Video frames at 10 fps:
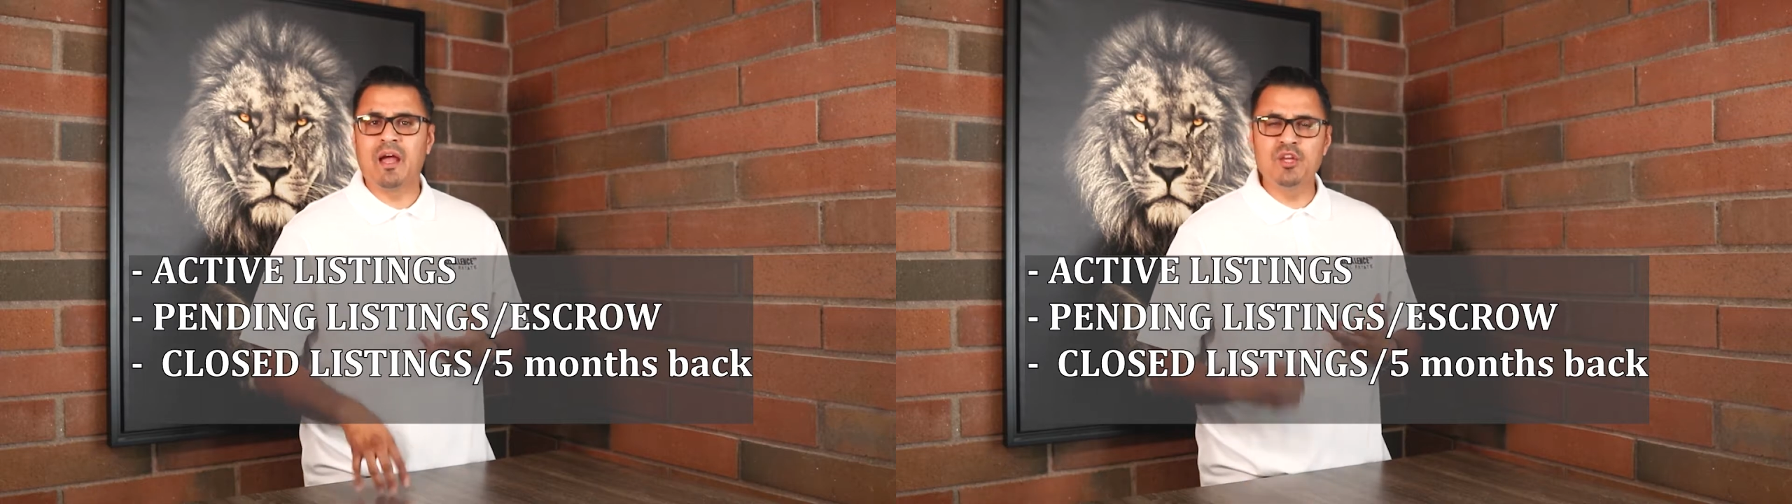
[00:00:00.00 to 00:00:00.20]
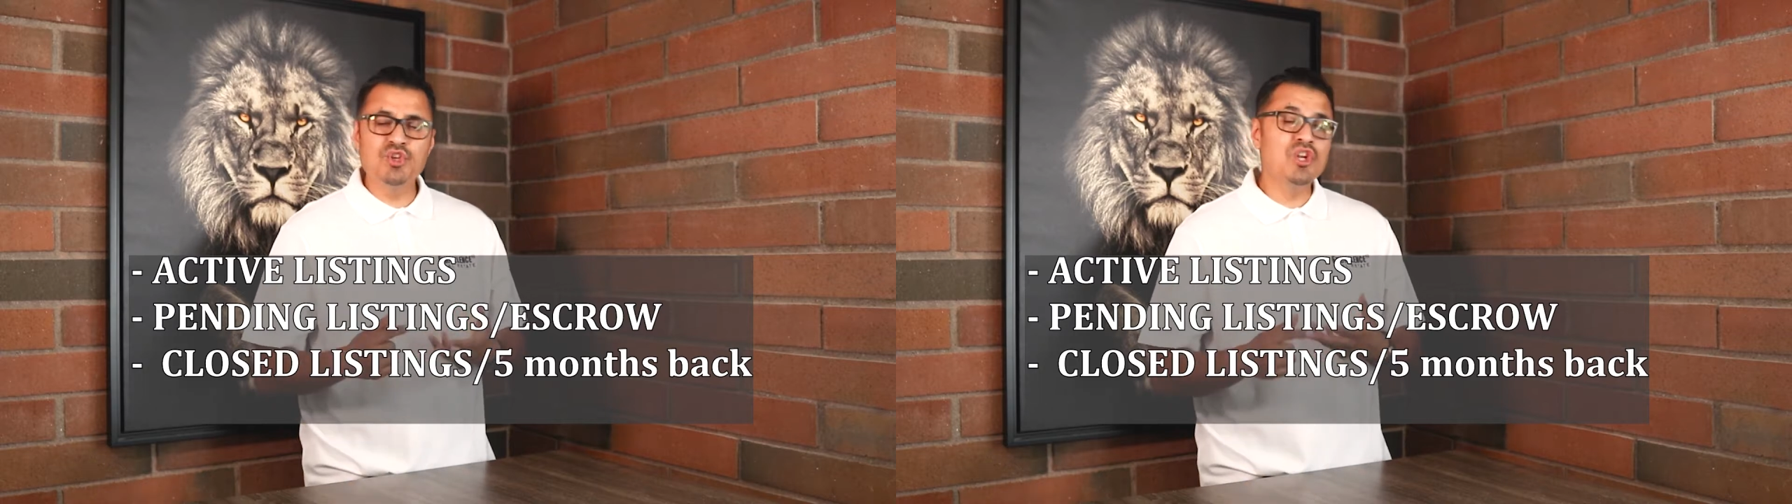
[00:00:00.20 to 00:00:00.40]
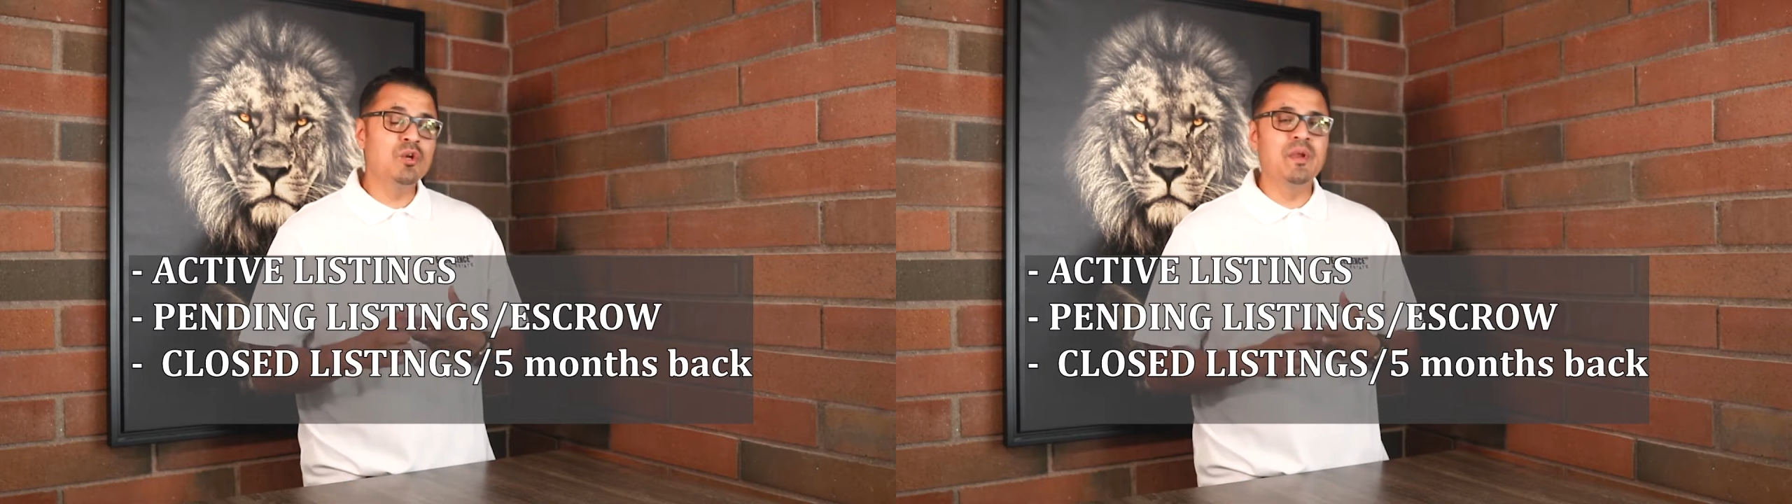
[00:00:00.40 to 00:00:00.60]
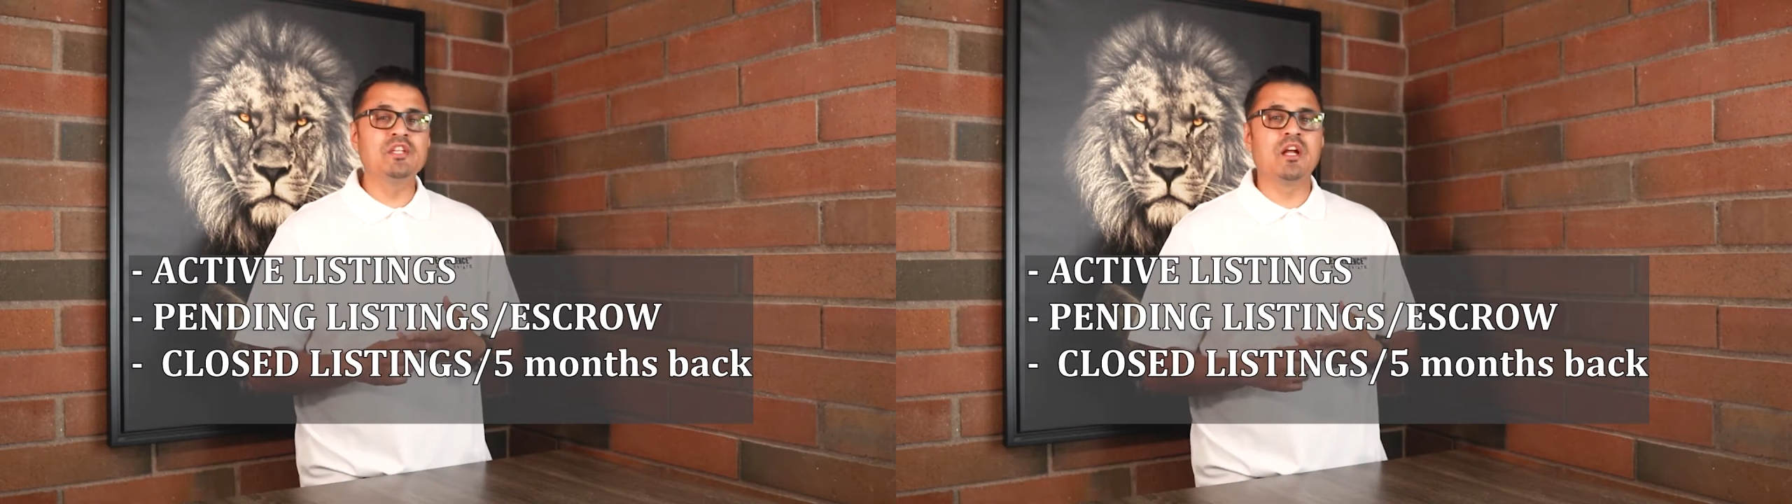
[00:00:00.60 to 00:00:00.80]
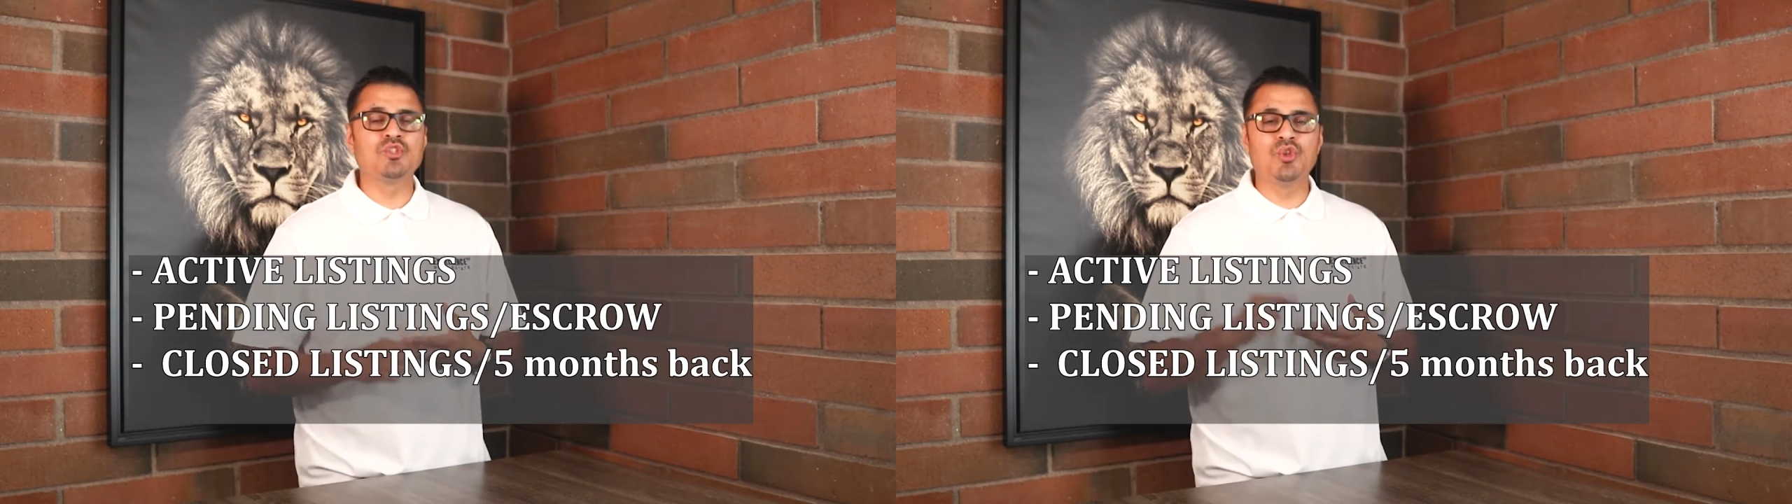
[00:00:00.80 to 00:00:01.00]
I usually
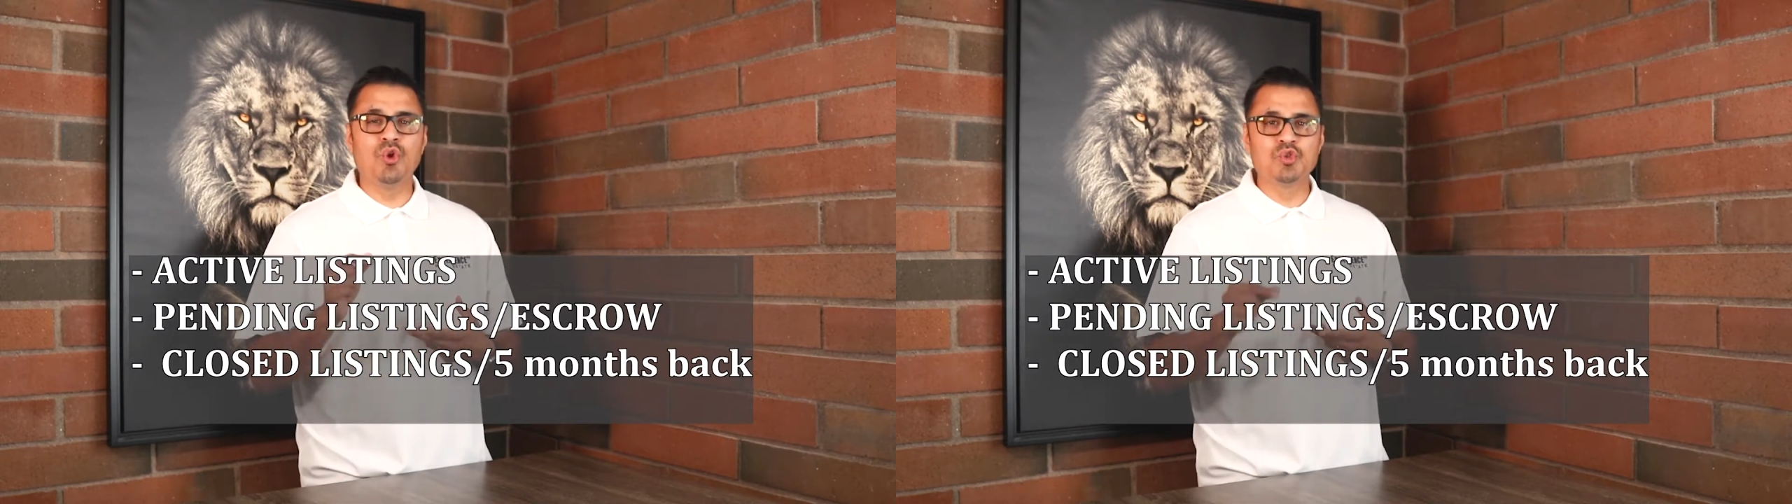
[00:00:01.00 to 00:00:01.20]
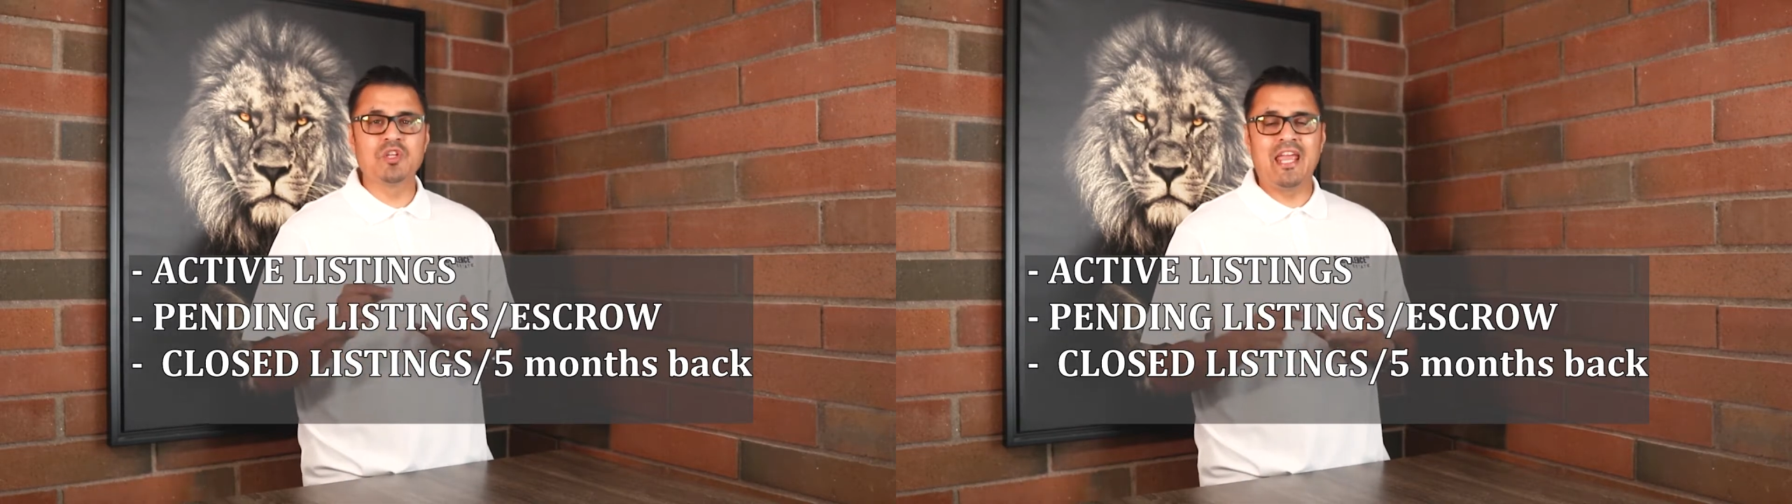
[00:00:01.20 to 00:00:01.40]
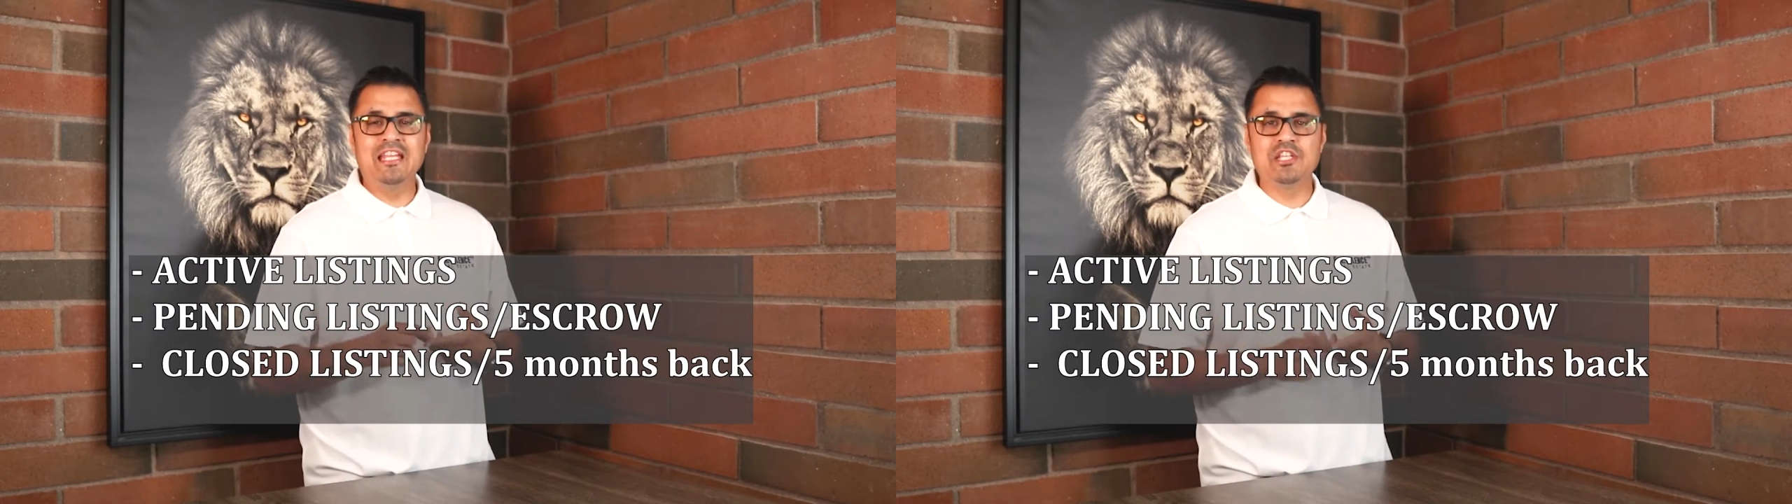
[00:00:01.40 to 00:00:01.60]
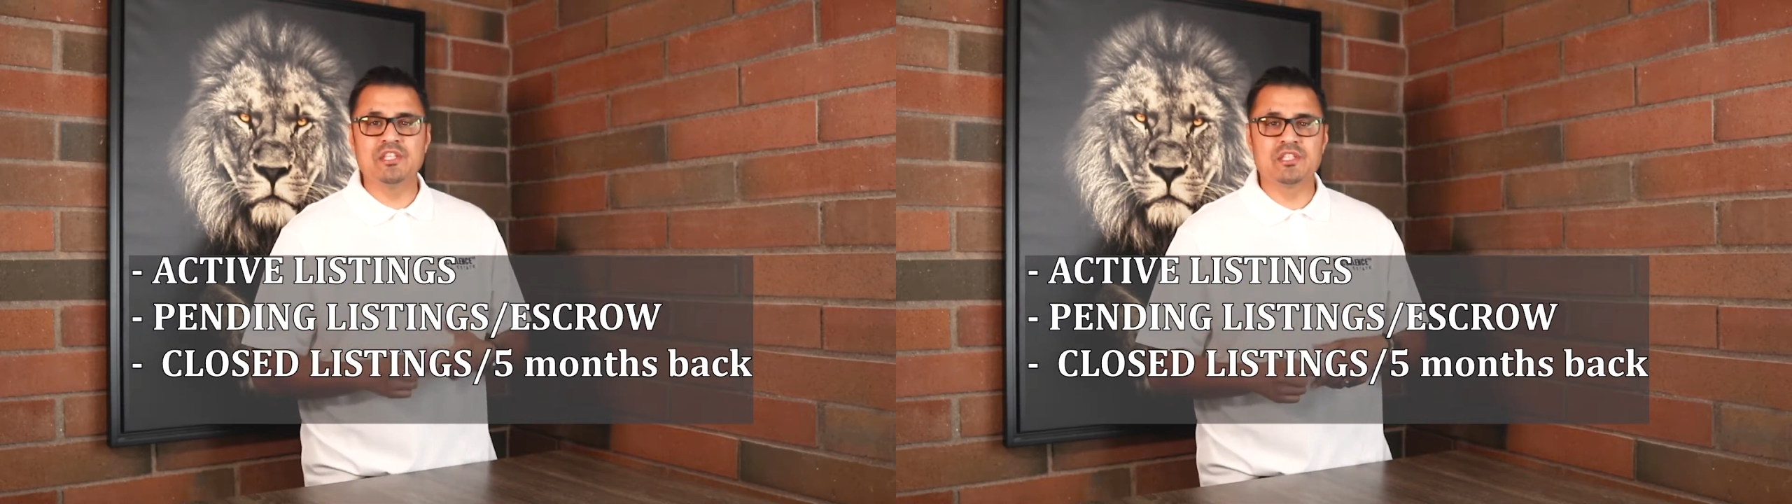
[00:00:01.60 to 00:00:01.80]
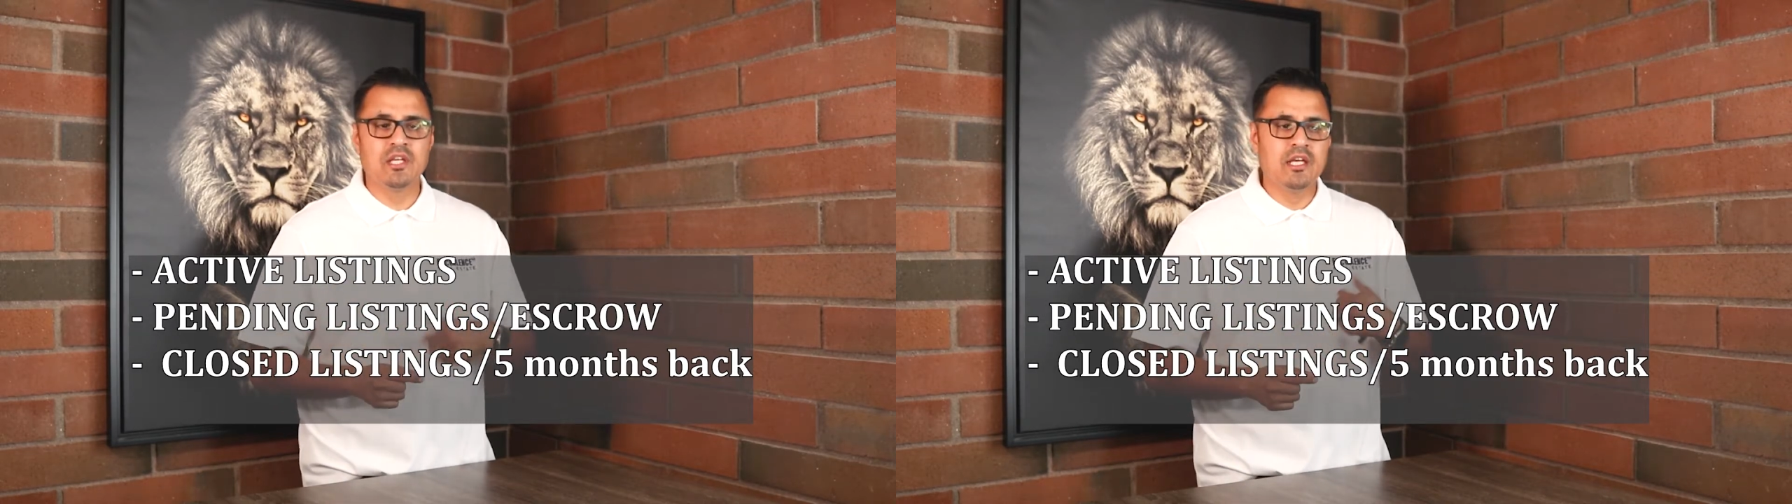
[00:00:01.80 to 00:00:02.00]
reach out to those
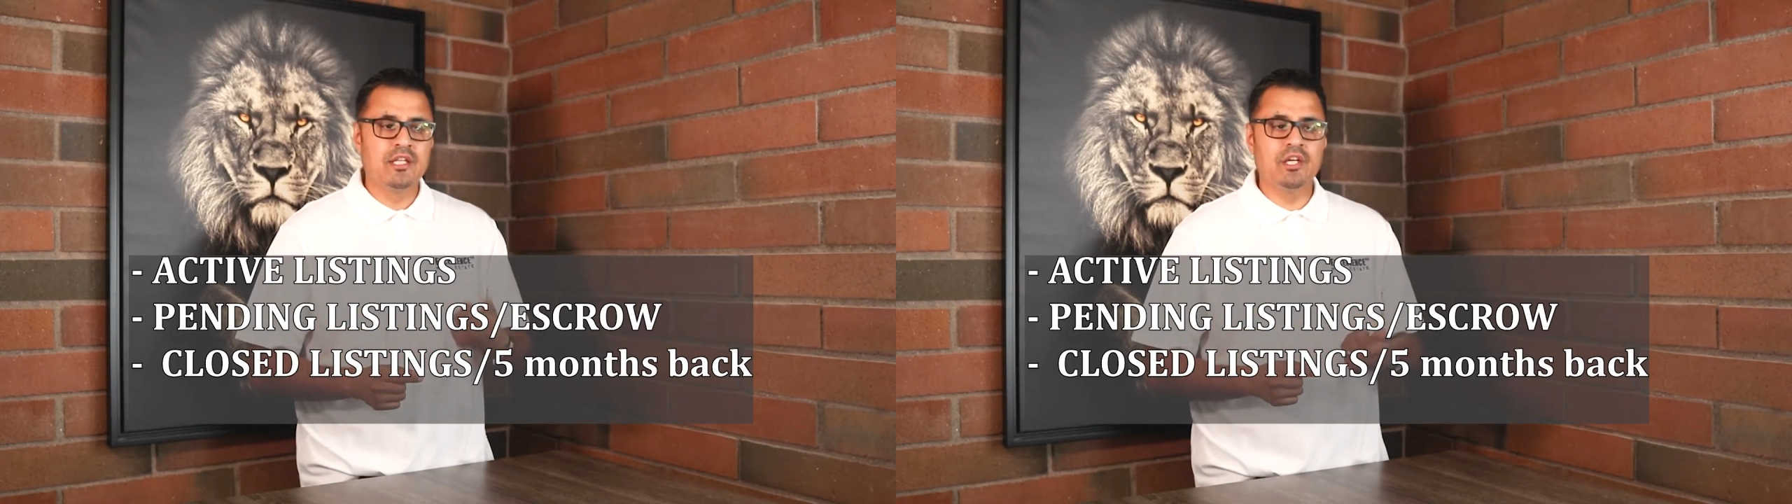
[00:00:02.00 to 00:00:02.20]
agents,